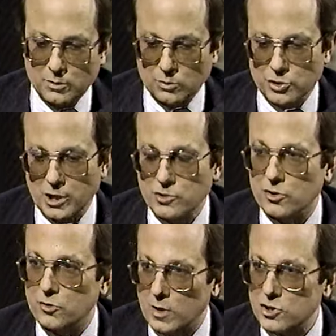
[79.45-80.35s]
you will change
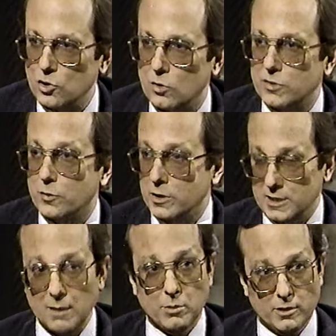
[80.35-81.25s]
the thresholds. For
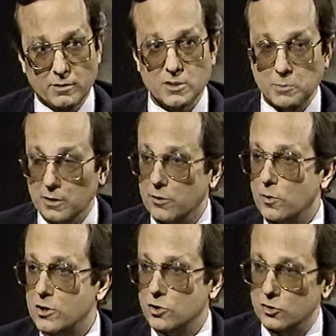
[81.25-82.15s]
example, under this bill, the
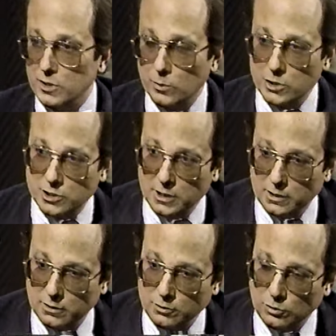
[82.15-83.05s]
thresholds at which
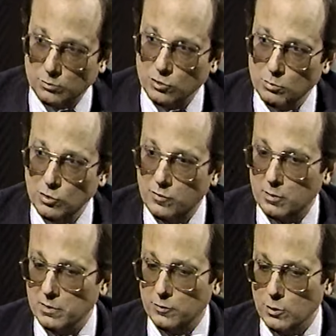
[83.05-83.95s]
the you you move
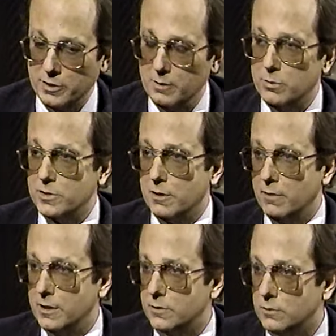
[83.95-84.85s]
from a 14%
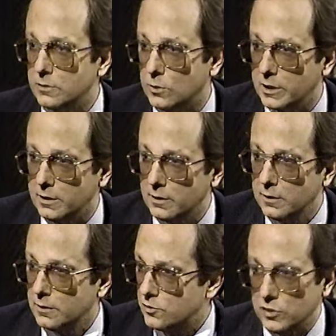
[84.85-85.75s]
rate to a
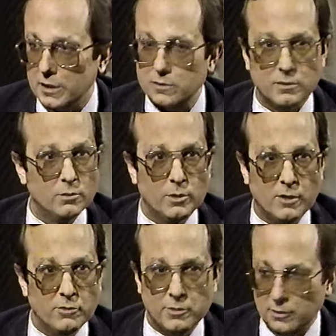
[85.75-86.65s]
26 or
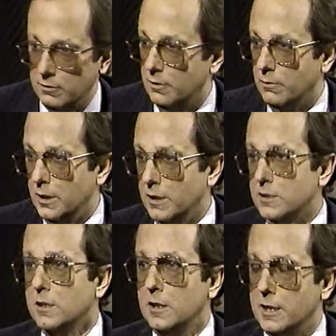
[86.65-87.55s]
whatever the current rate
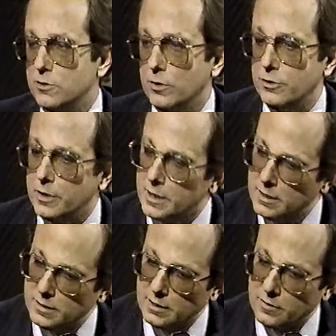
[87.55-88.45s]
is, and to a 30.
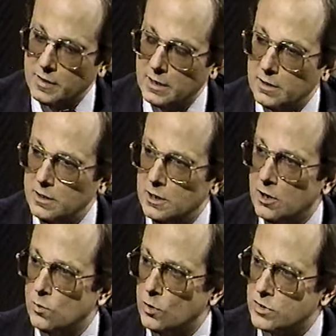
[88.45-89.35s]
That that in
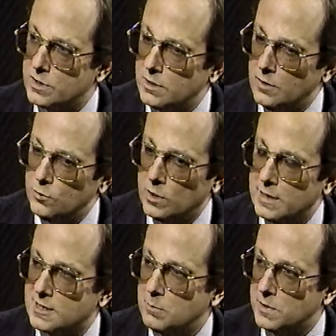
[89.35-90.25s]
other words, if you
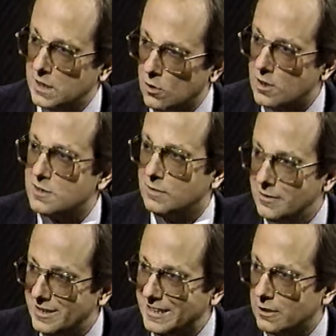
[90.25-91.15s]
get simply a cost of
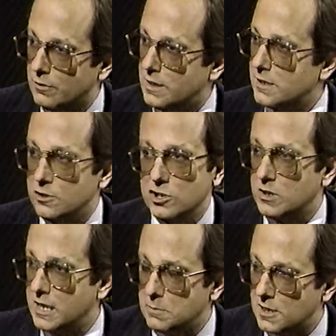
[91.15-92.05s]
living increase that
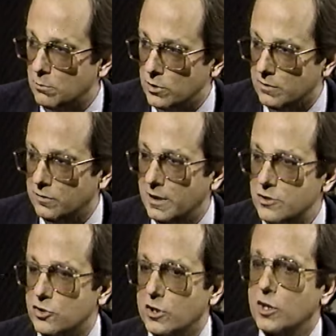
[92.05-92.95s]
just keeps up with
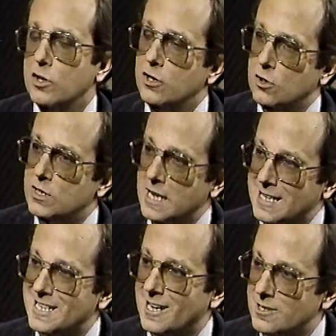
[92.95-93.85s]
inflation, you don't
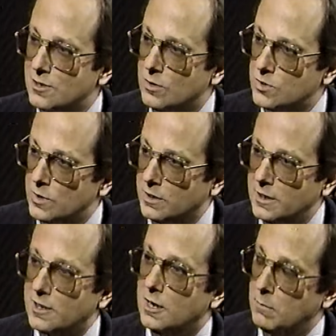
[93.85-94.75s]
tax that as though it's real
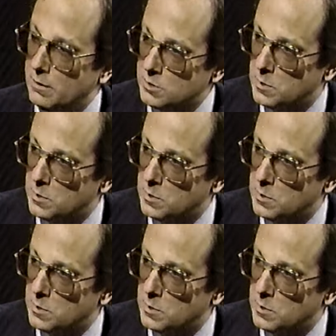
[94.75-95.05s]
income. I was